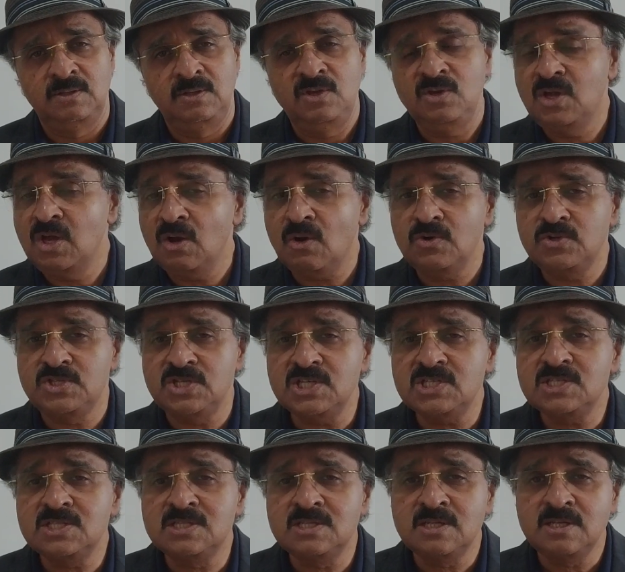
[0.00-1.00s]
You cannot
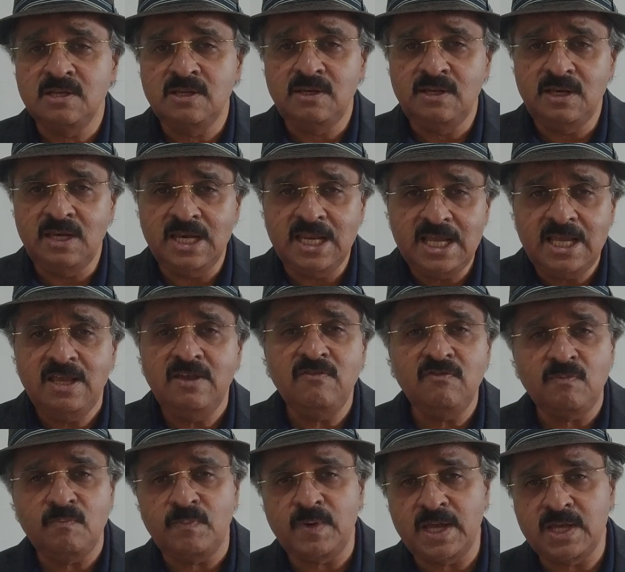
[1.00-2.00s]
just
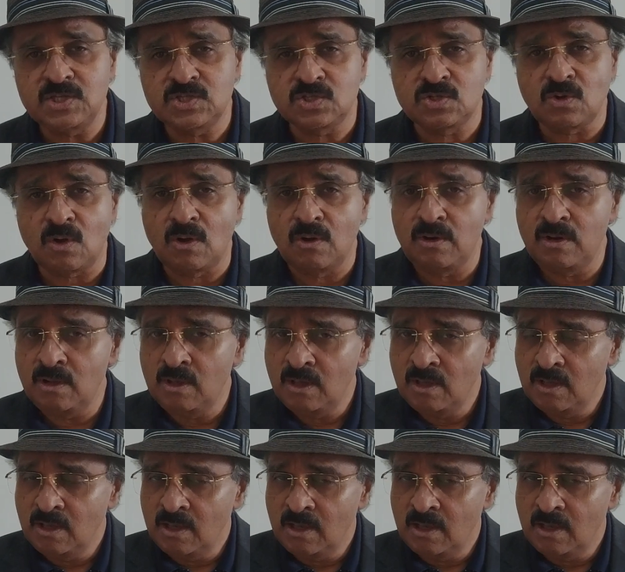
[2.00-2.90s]
leave based on